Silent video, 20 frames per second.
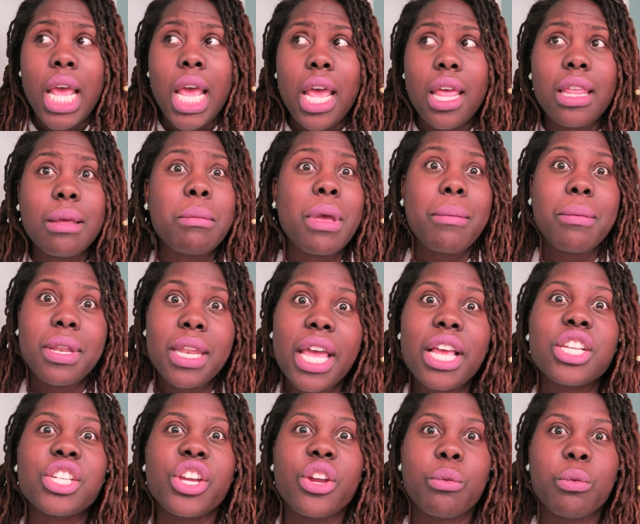And then maybe
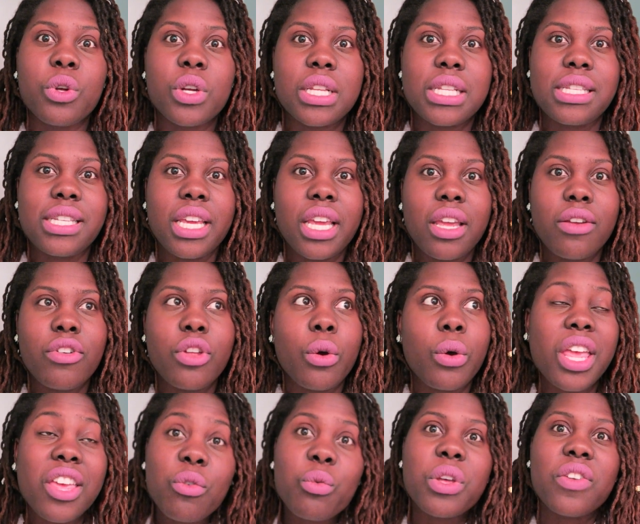next year we'll conceive, you
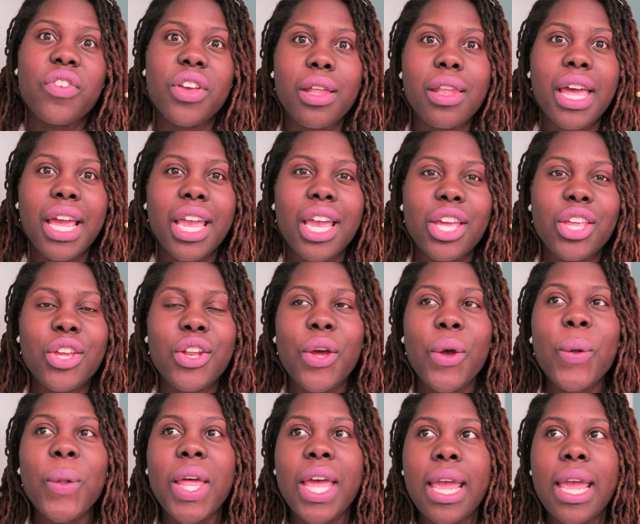know, if we feel like it, you know.